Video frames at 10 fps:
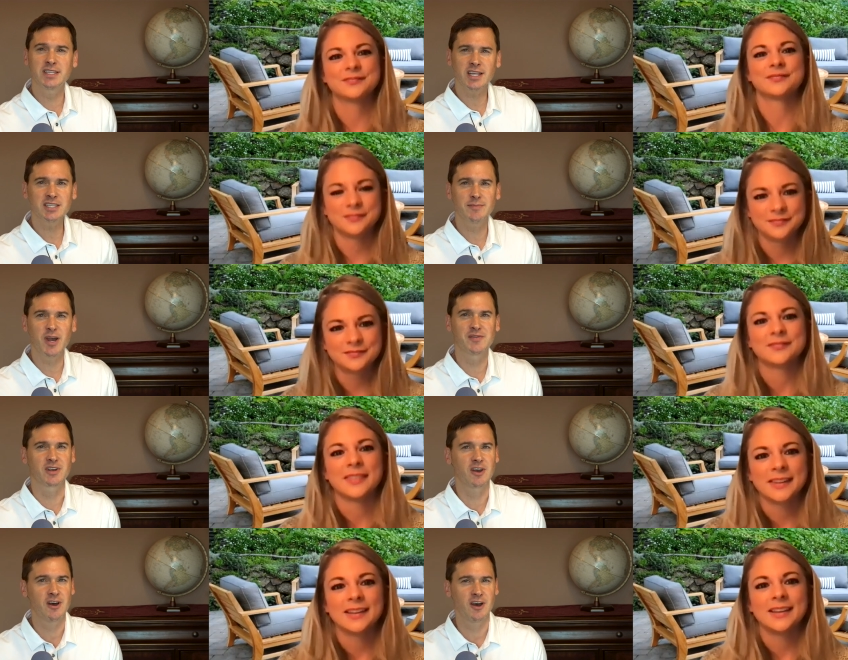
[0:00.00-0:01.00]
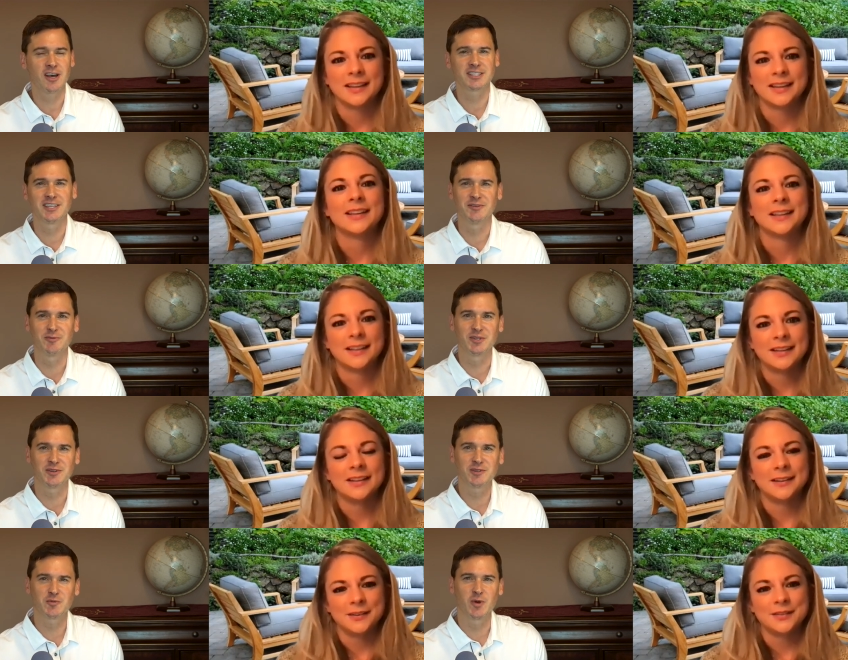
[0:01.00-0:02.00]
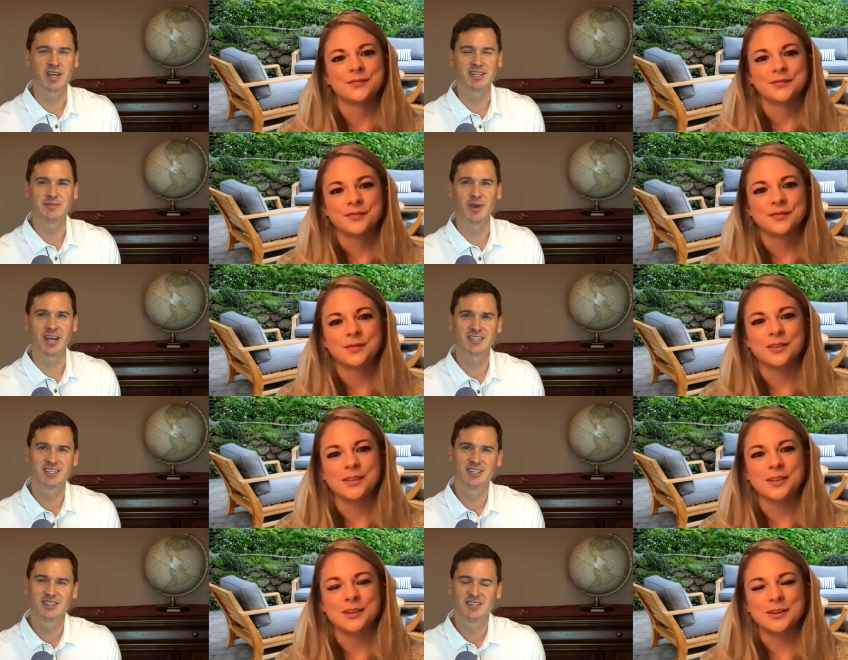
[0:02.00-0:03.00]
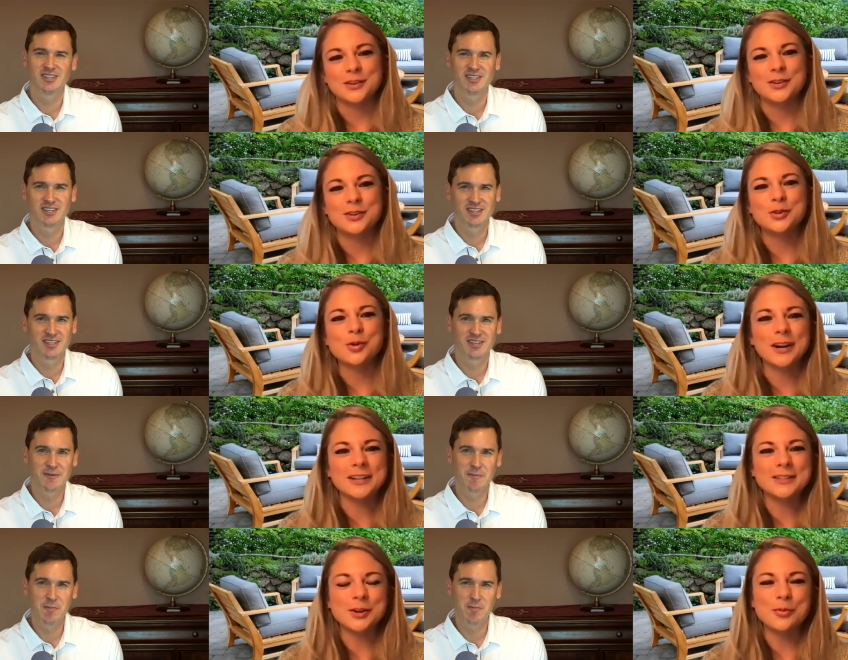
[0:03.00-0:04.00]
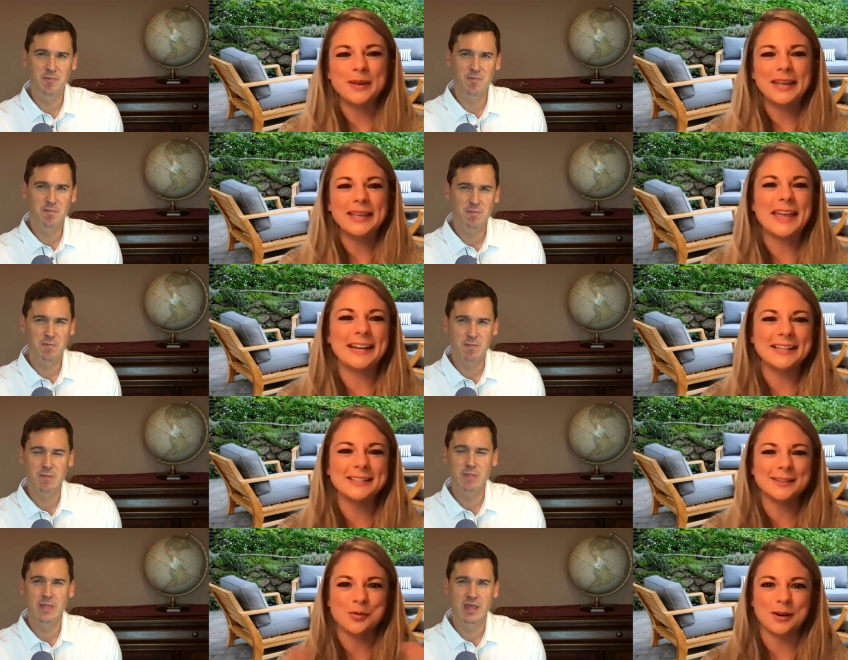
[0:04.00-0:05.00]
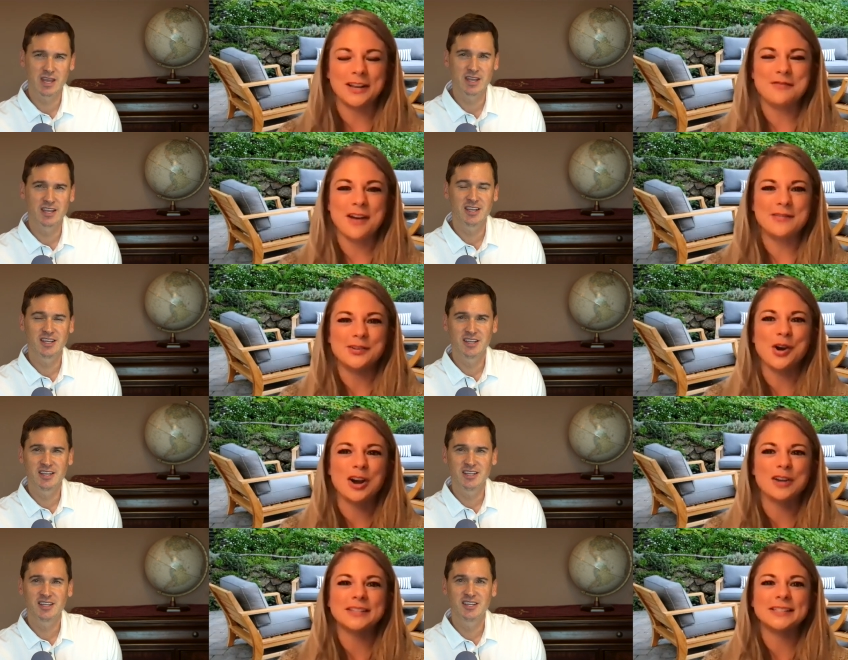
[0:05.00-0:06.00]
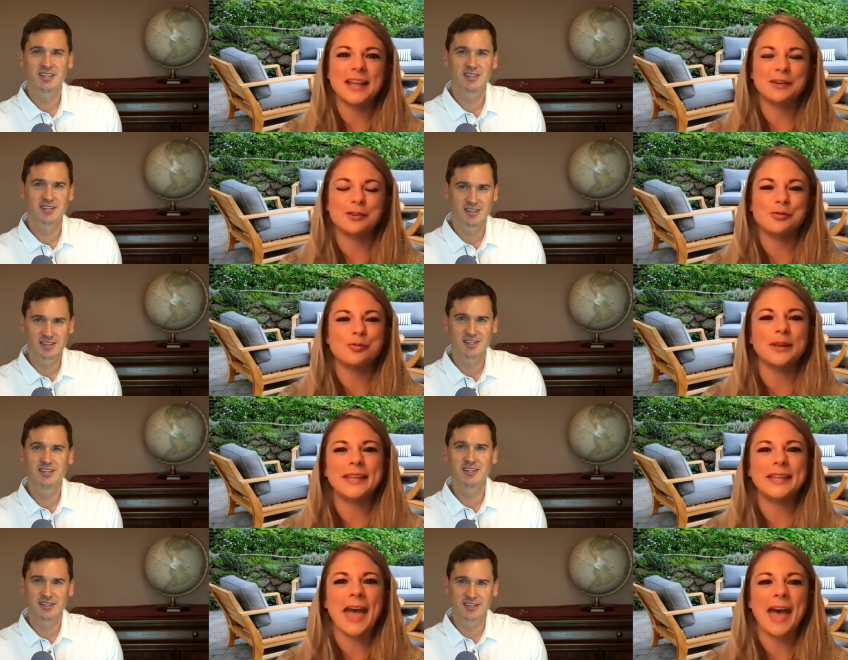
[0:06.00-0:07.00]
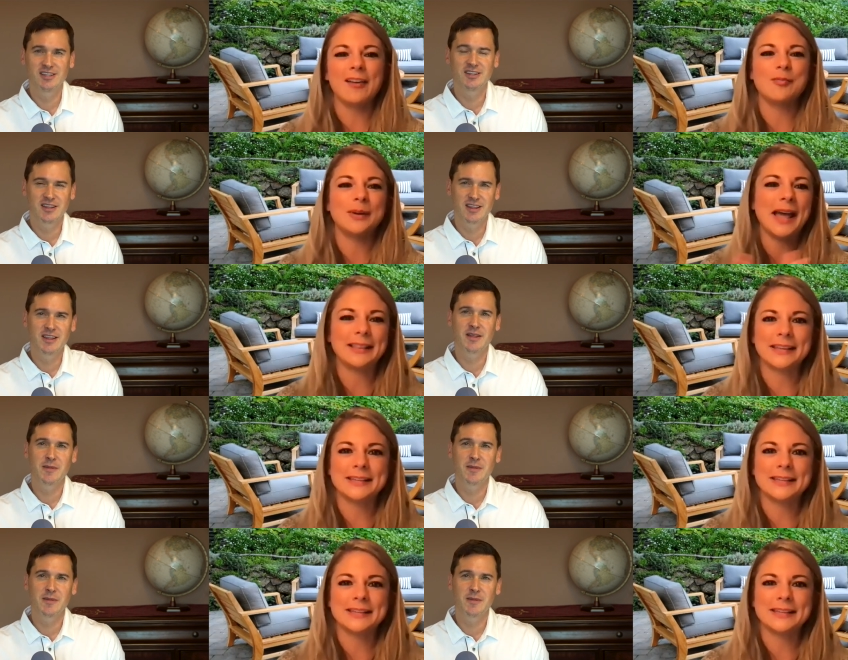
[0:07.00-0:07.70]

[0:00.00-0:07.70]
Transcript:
Speaker 1: us about the cost and the returns one can expect.
Speaker 2: Sure. So being that it is a 25-year harvest cycle, we have been at this